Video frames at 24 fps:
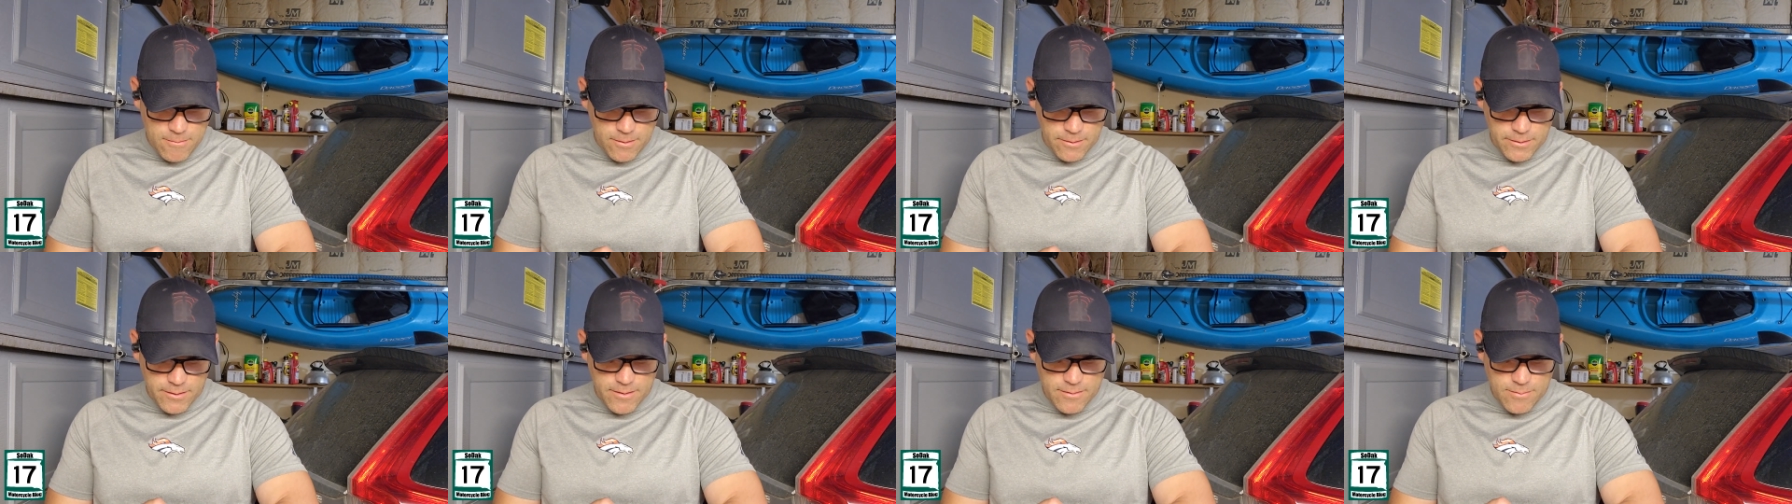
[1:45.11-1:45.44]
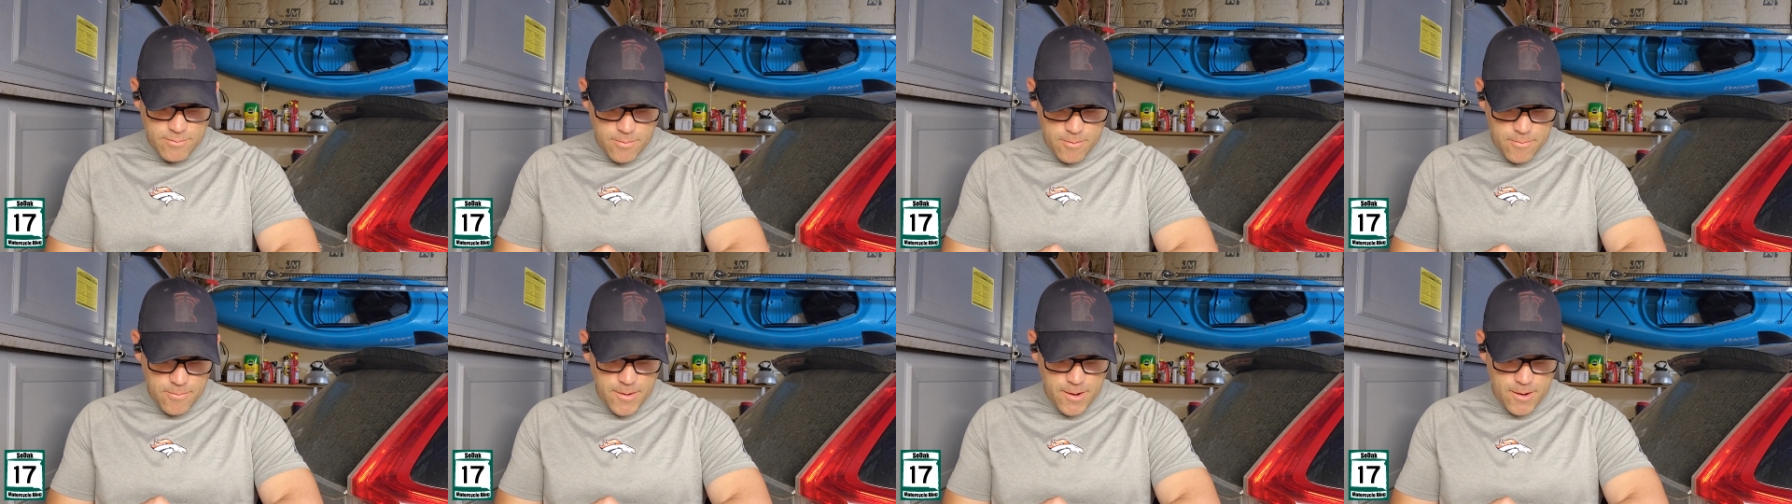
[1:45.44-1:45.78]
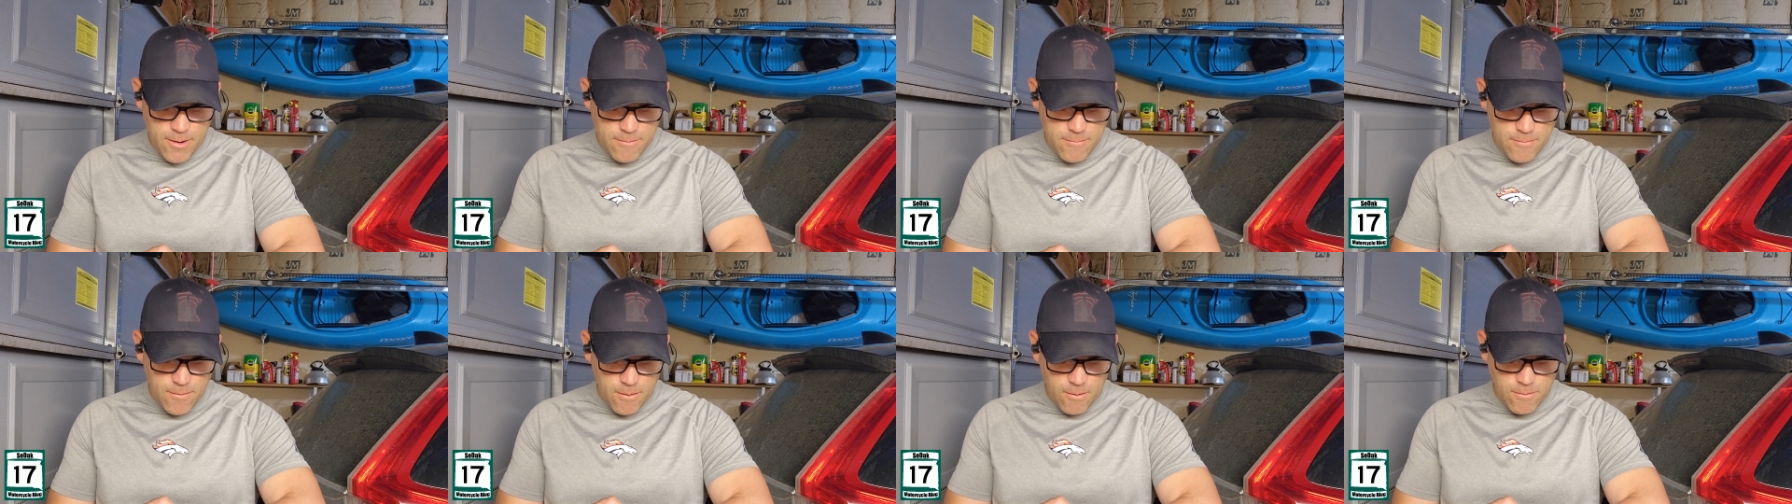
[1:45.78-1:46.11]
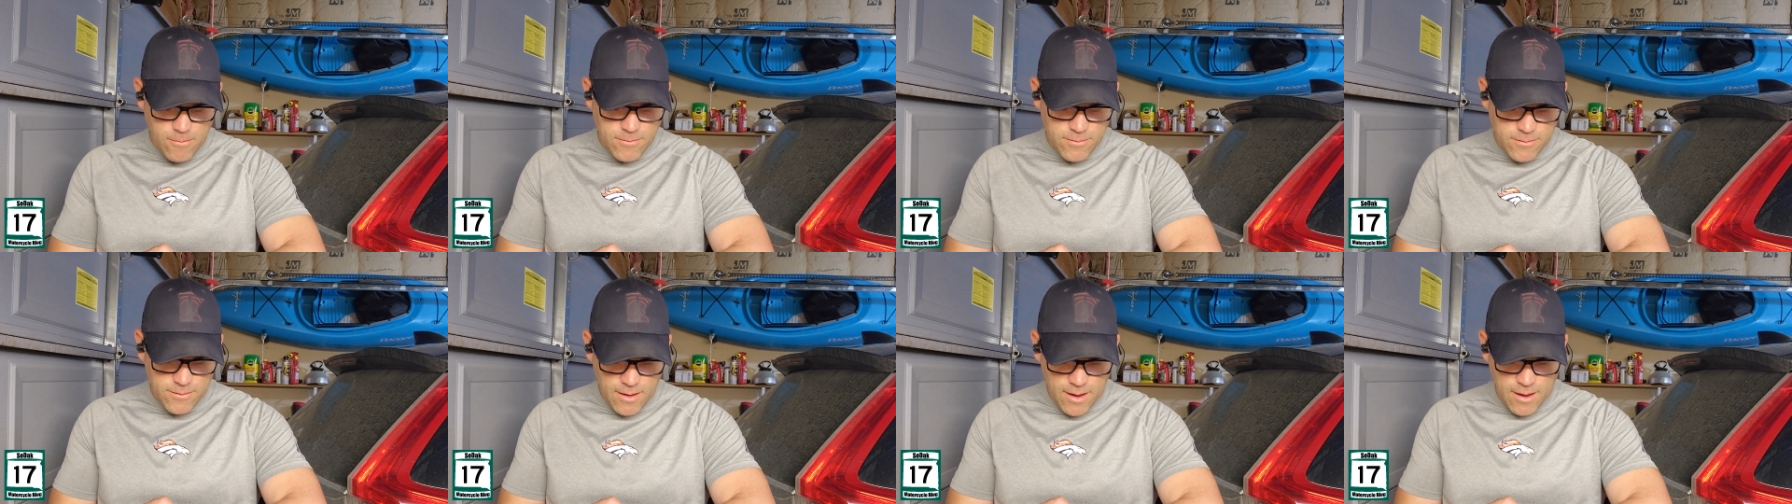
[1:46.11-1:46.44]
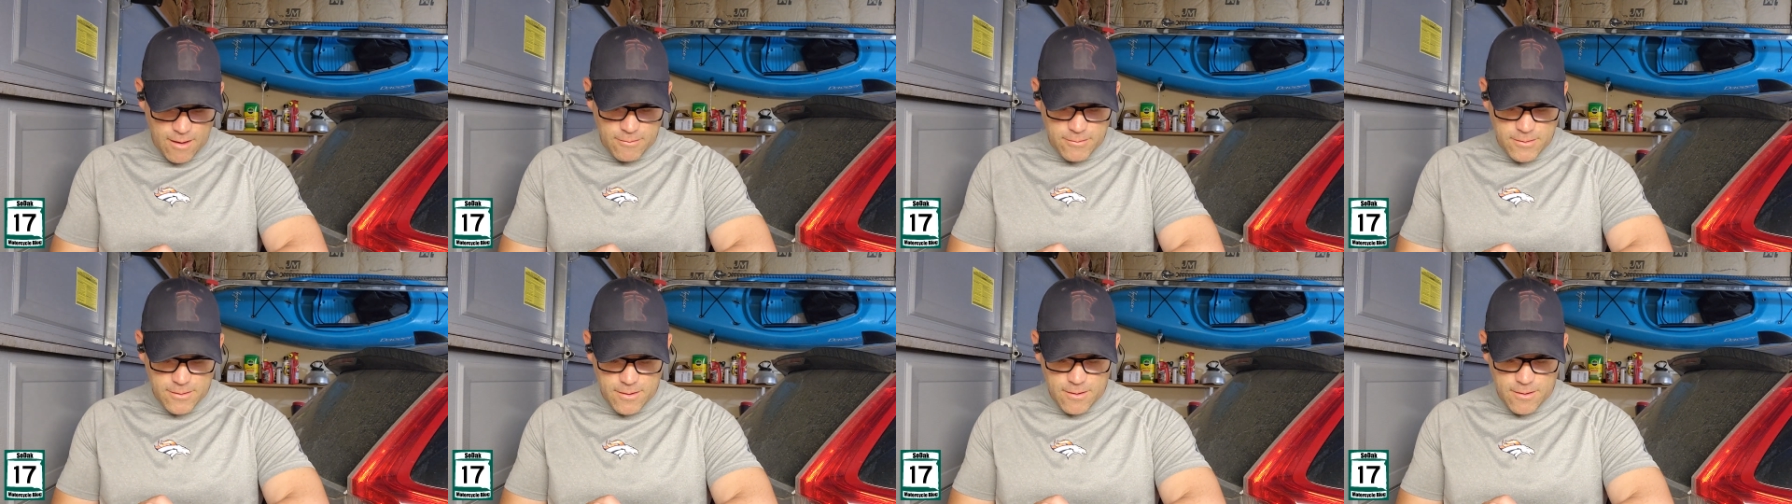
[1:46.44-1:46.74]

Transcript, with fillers: the least prepared host out